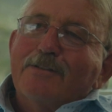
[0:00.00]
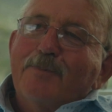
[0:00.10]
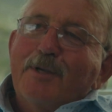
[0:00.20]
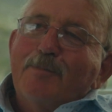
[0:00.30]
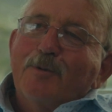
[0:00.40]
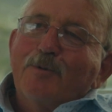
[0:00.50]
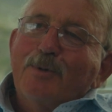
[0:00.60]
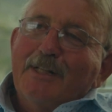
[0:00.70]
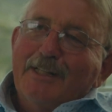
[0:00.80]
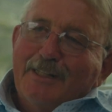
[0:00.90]
of people
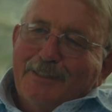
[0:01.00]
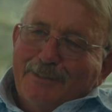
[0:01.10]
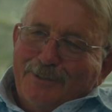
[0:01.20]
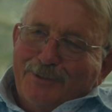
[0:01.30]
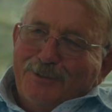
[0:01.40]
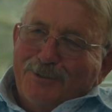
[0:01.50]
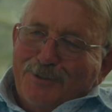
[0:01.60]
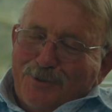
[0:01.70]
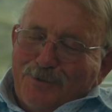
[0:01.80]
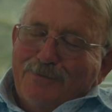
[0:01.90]
willing
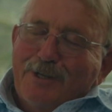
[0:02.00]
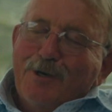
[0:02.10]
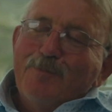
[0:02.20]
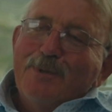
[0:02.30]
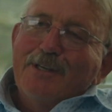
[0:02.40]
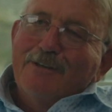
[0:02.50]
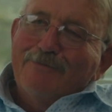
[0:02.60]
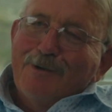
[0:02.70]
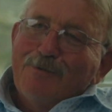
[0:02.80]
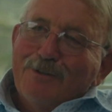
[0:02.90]
to have helped me
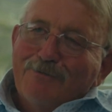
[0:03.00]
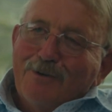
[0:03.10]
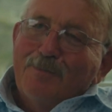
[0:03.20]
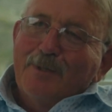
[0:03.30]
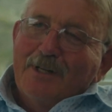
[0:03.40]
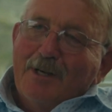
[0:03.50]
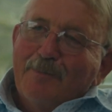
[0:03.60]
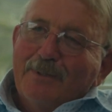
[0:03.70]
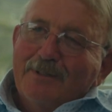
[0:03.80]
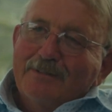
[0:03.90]
if I would have opened
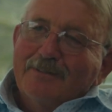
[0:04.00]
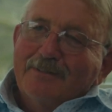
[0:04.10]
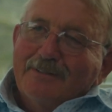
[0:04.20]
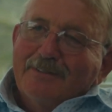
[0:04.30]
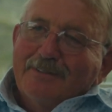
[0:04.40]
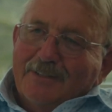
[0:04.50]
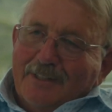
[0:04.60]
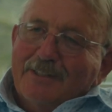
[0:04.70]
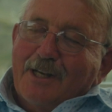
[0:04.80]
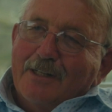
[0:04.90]
up and
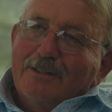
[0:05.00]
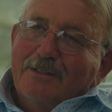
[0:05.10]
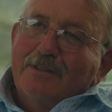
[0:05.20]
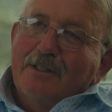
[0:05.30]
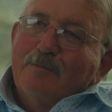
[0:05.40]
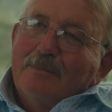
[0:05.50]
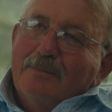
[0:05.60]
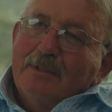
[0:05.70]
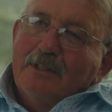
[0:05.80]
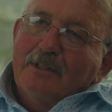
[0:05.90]
talked to
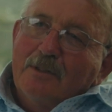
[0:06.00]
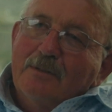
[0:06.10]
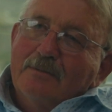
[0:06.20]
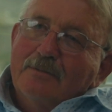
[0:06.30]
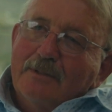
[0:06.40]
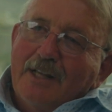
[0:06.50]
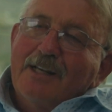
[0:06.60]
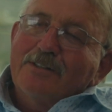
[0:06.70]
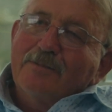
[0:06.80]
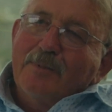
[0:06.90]
them, you know,
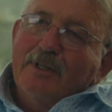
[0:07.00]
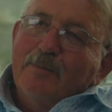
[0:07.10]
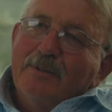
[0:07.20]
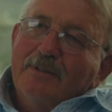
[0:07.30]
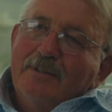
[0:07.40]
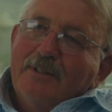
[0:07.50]
lots of people.